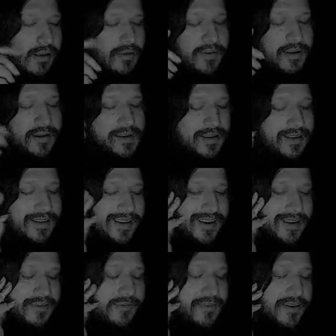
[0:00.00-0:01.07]

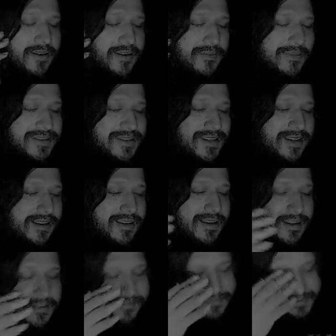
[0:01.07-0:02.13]
a very much like
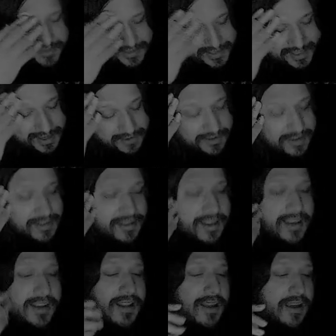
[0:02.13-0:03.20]
kind of philosophically
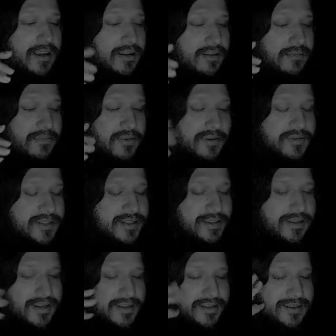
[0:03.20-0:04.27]
inclined person
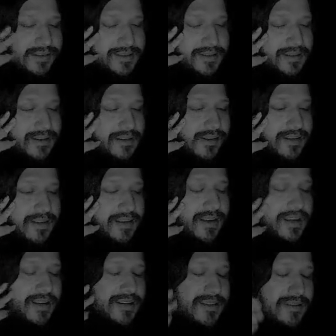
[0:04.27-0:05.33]
that's
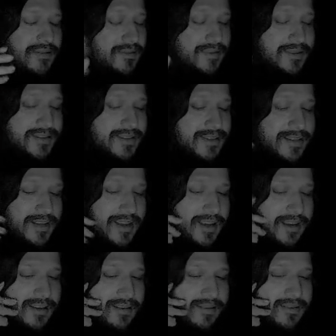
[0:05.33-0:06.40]
into just
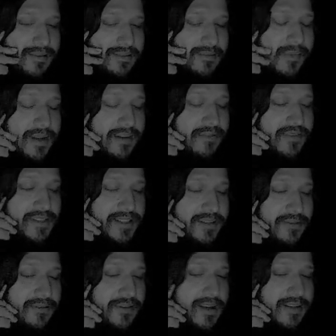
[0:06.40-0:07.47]
like
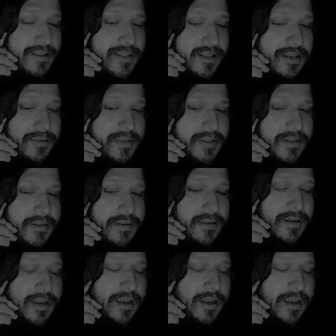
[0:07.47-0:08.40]
metaphysical concepts